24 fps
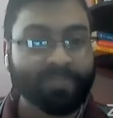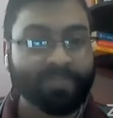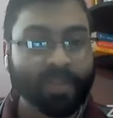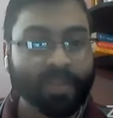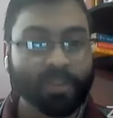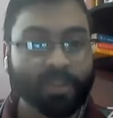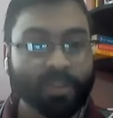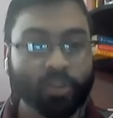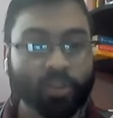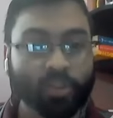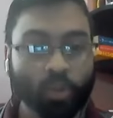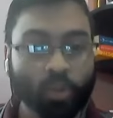
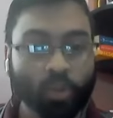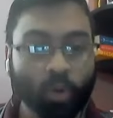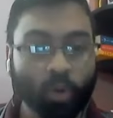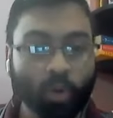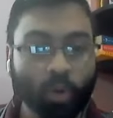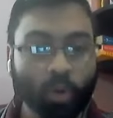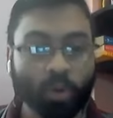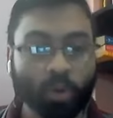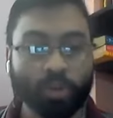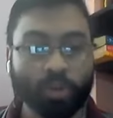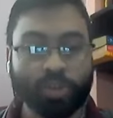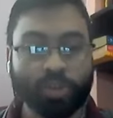
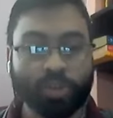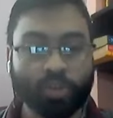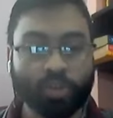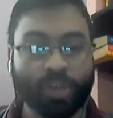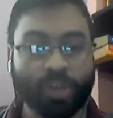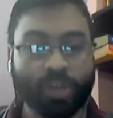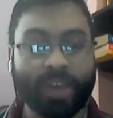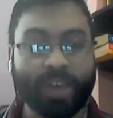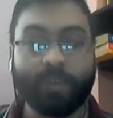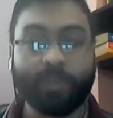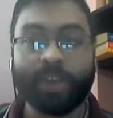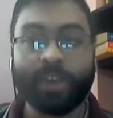So
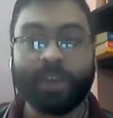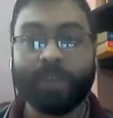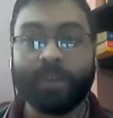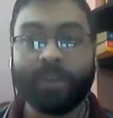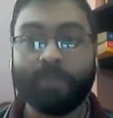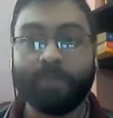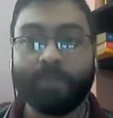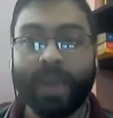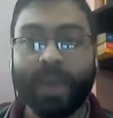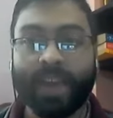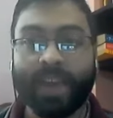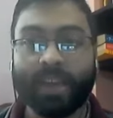today we are
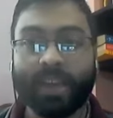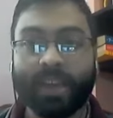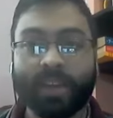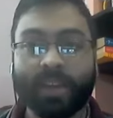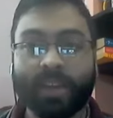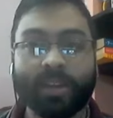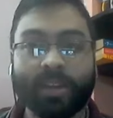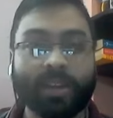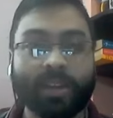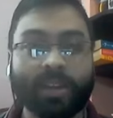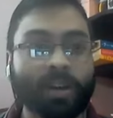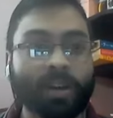back
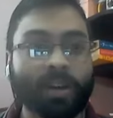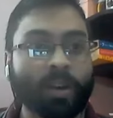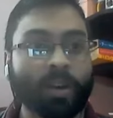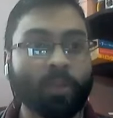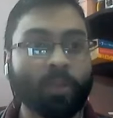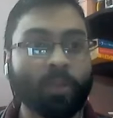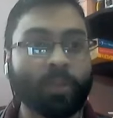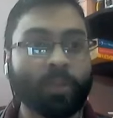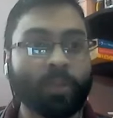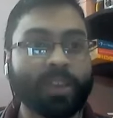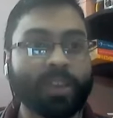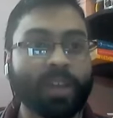
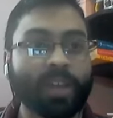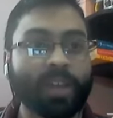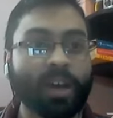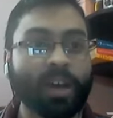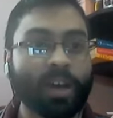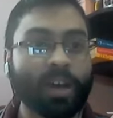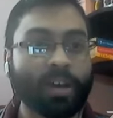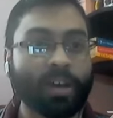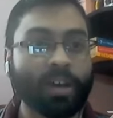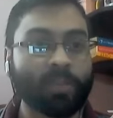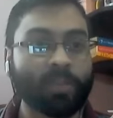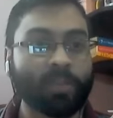with
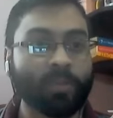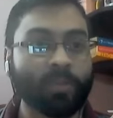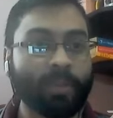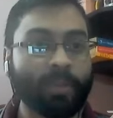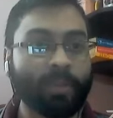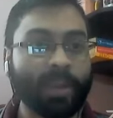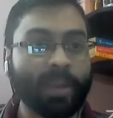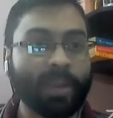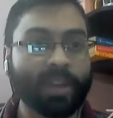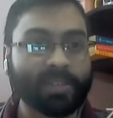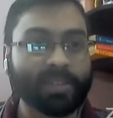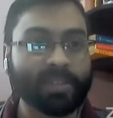our
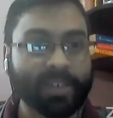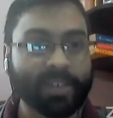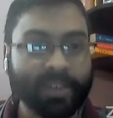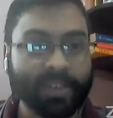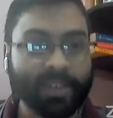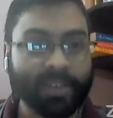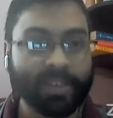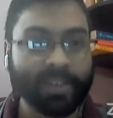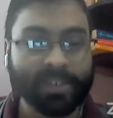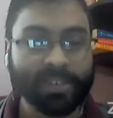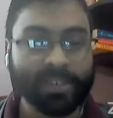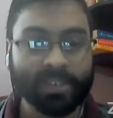webinar
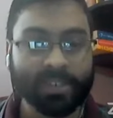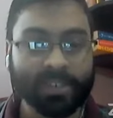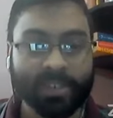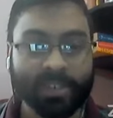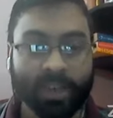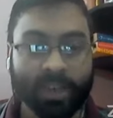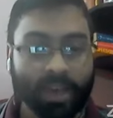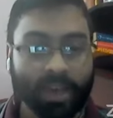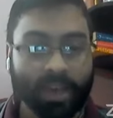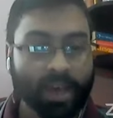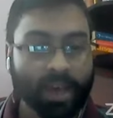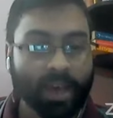series,
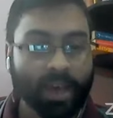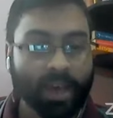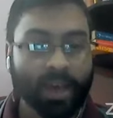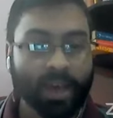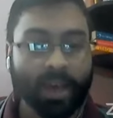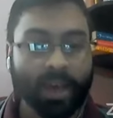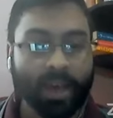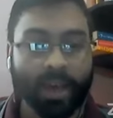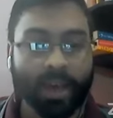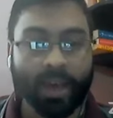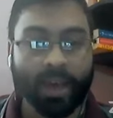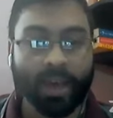
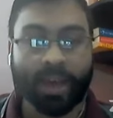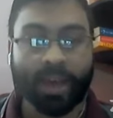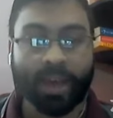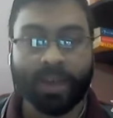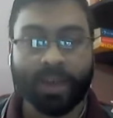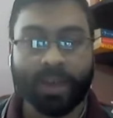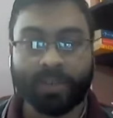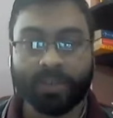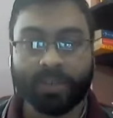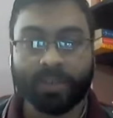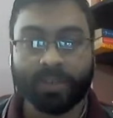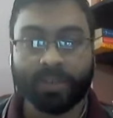
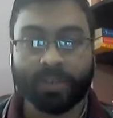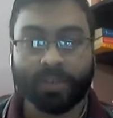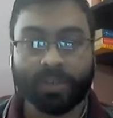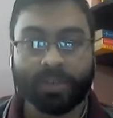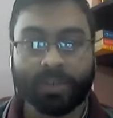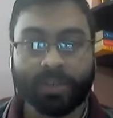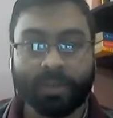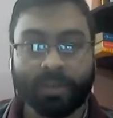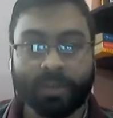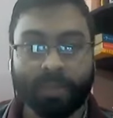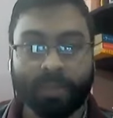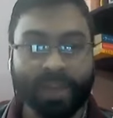and
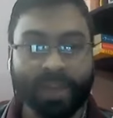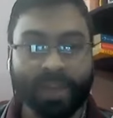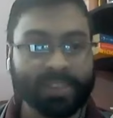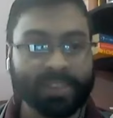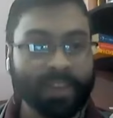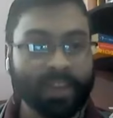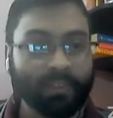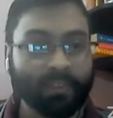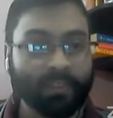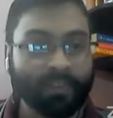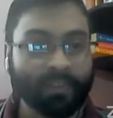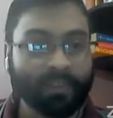
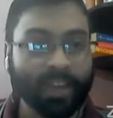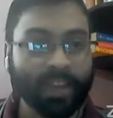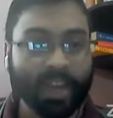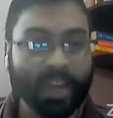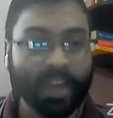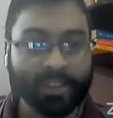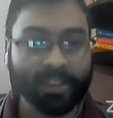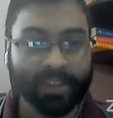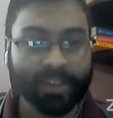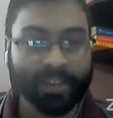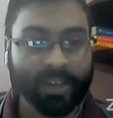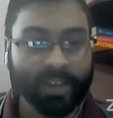myself,
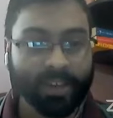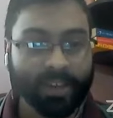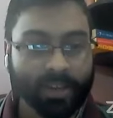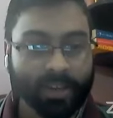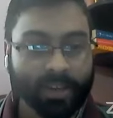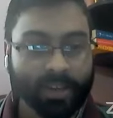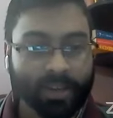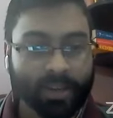Niladri.